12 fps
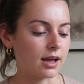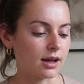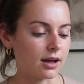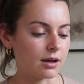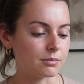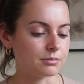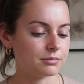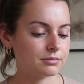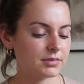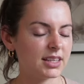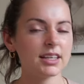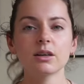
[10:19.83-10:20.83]
Um,
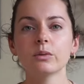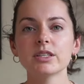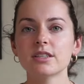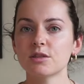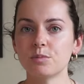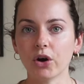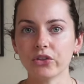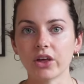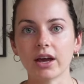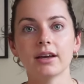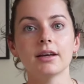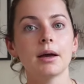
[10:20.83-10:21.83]
I think it was his
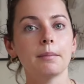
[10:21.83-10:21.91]
birthday,